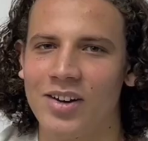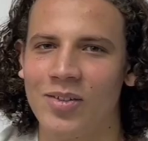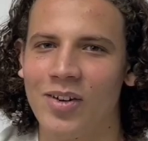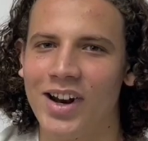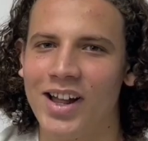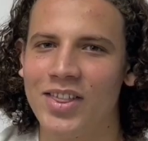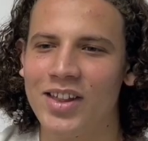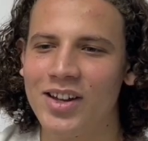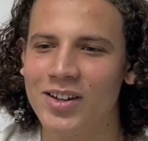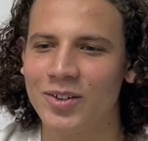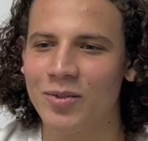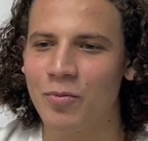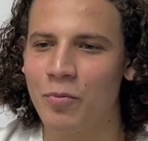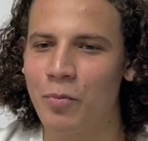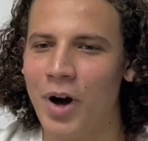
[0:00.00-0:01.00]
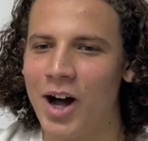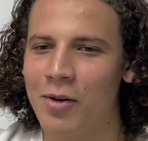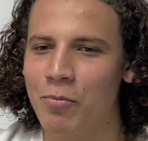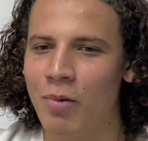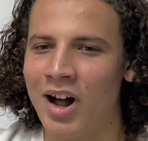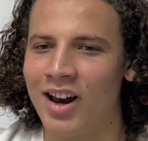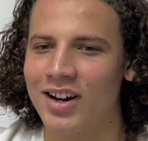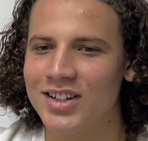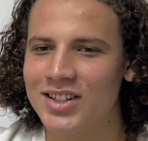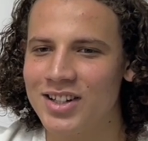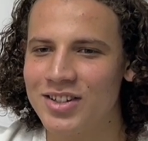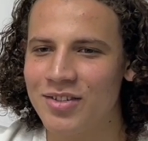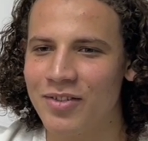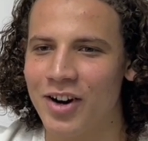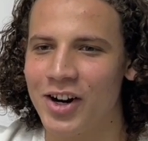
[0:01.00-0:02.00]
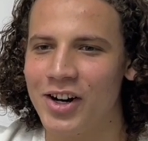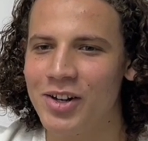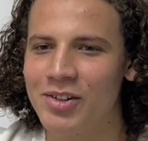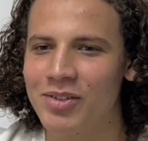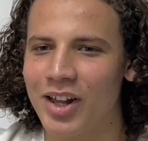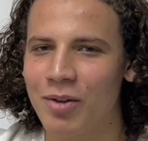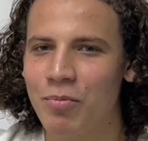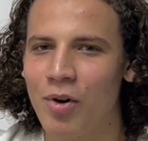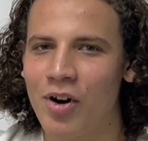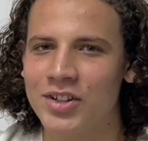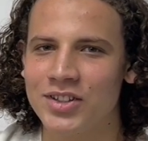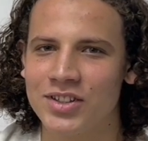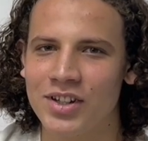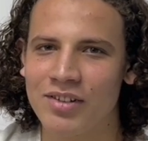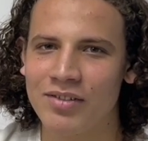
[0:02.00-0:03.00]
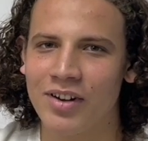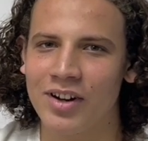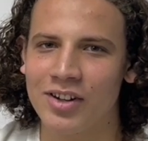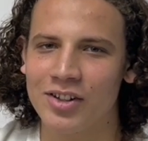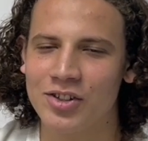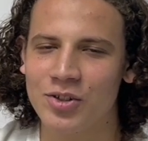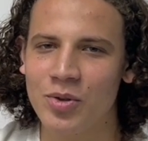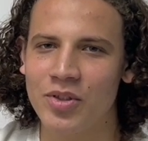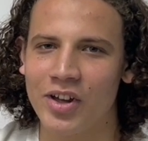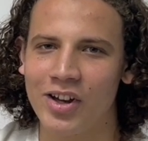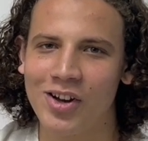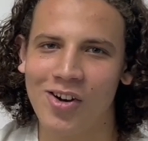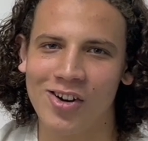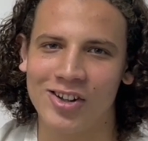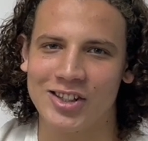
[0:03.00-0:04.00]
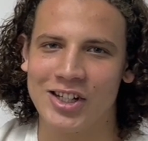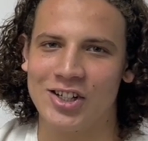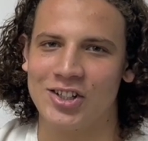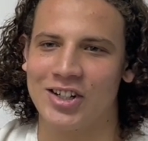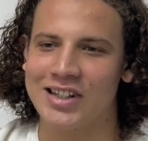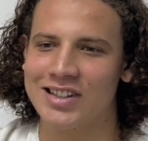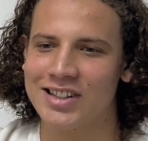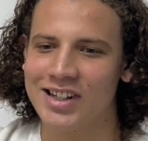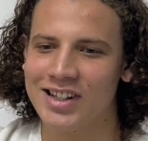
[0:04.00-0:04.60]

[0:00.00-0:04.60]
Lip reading: Well, I think balance has a very like positive and soothing connotation to